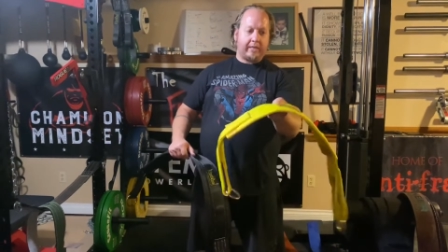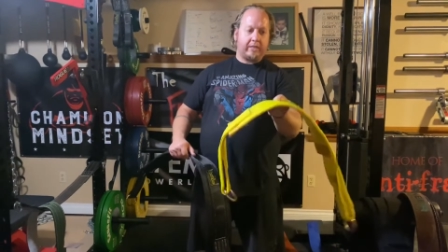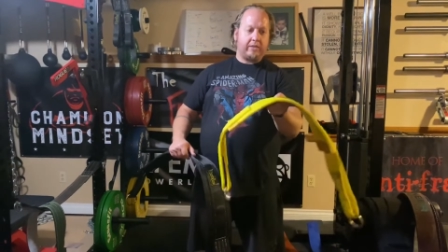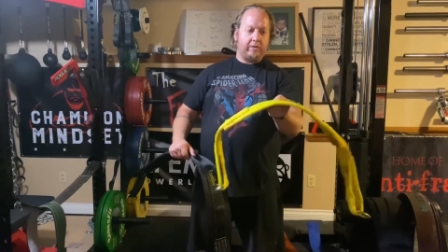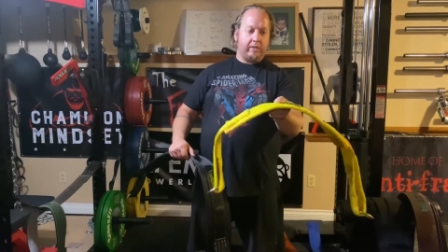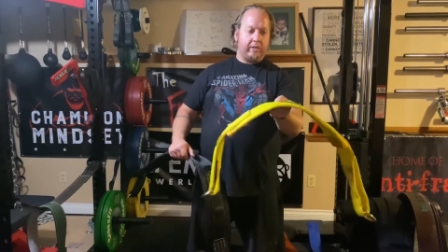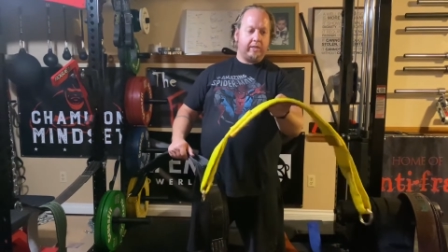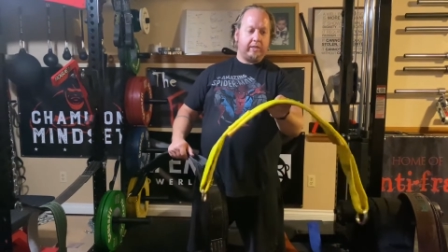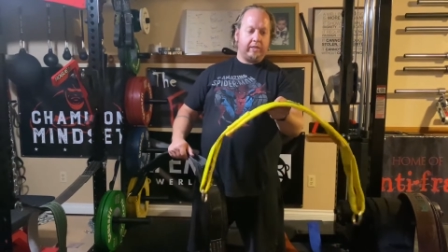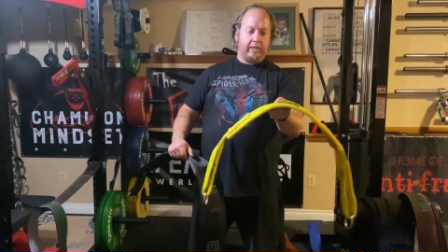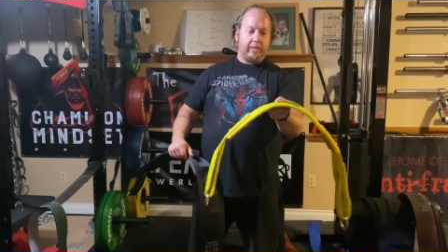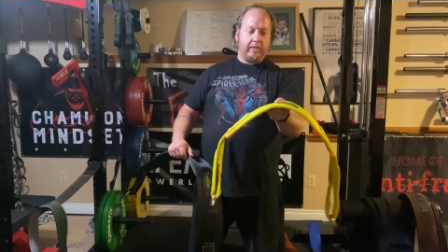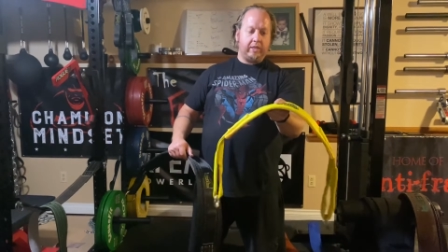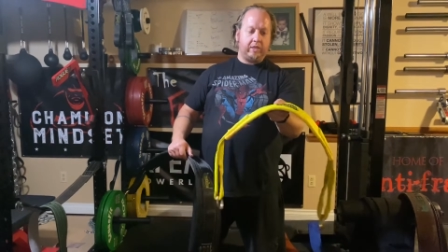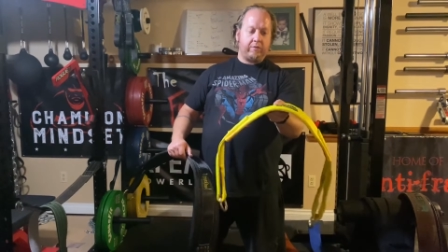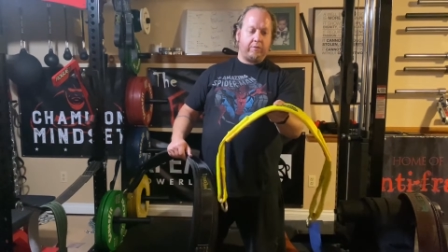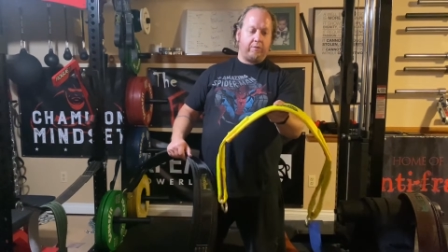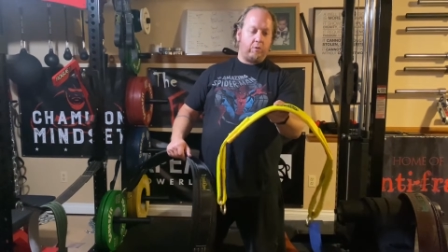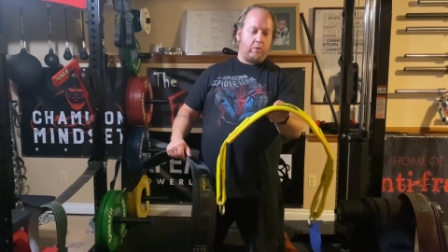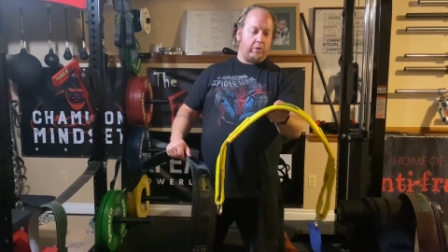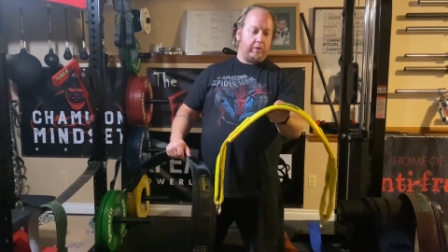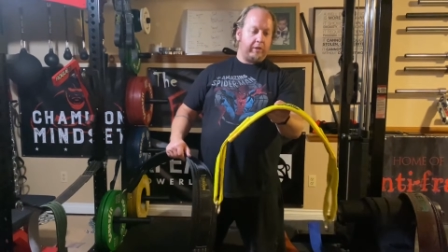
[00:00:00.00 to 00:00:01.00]
so this is
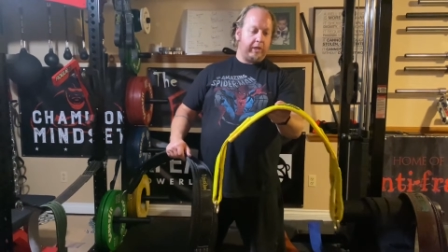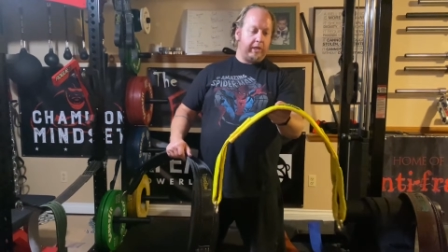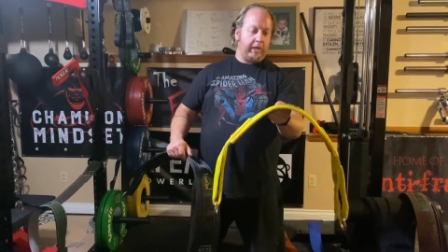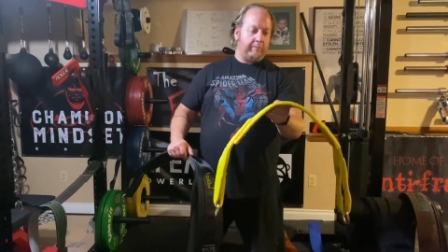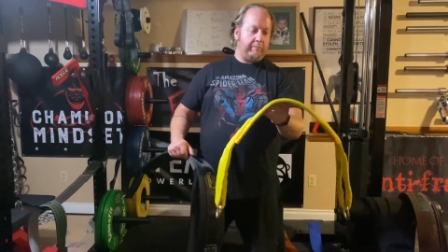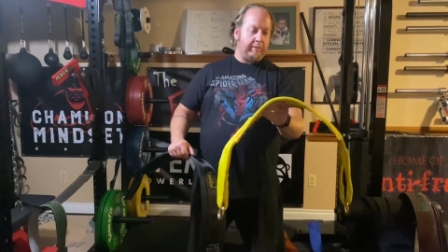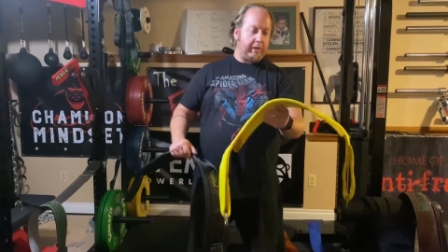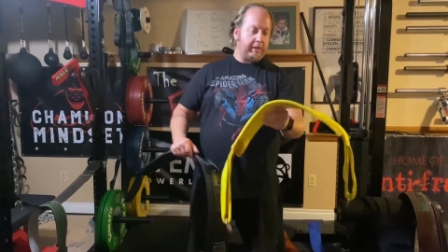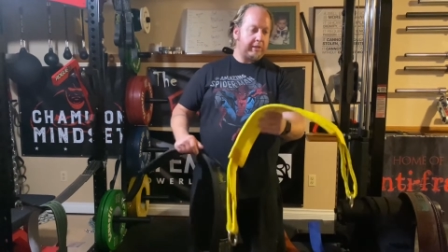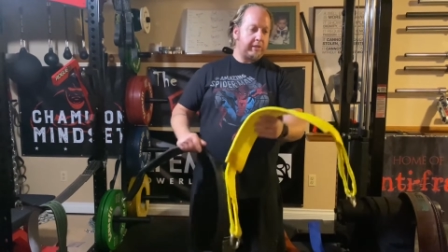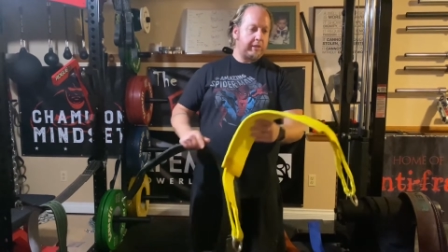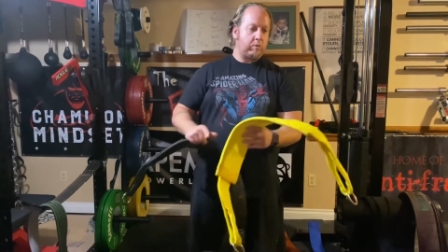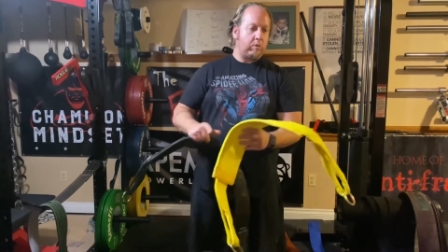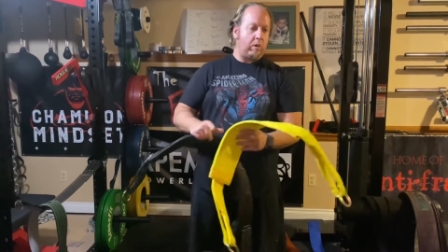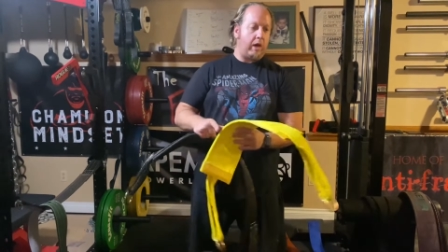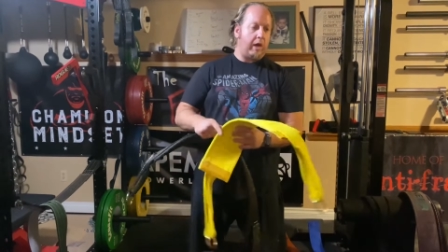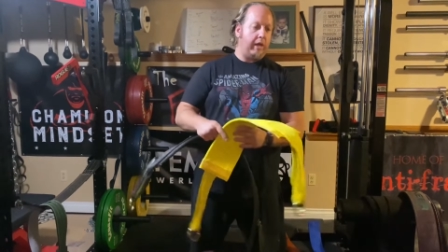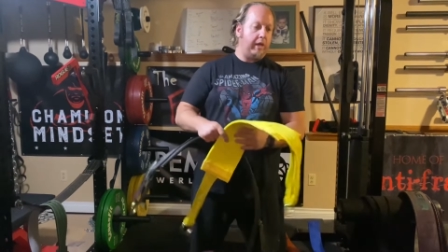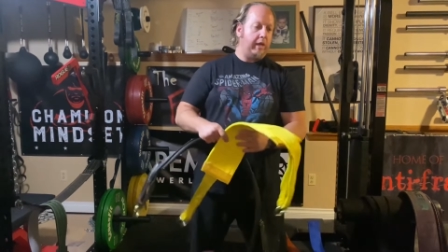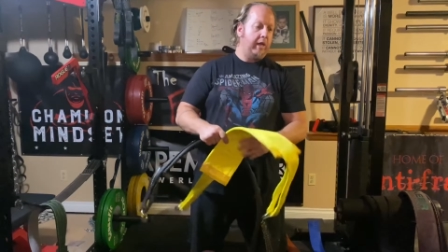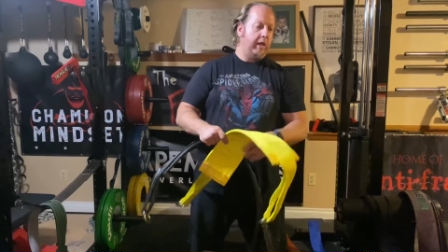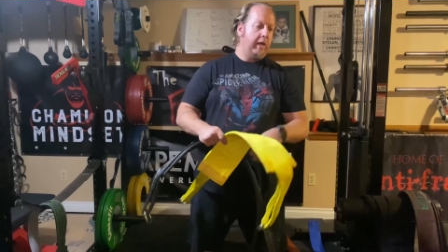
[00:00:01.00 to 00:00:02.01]
for the belt
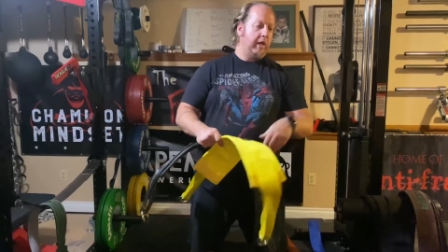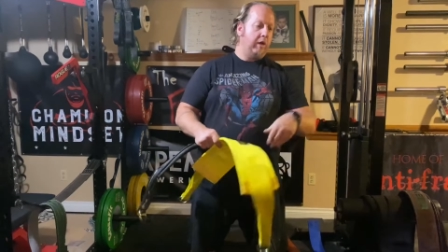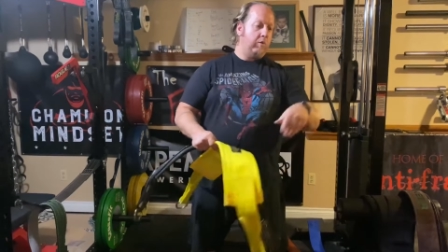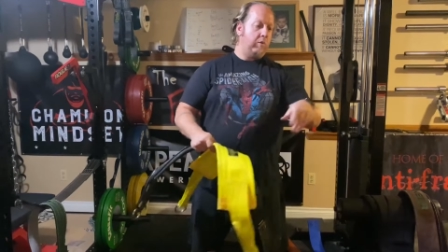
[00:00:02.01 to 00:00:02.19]
squat.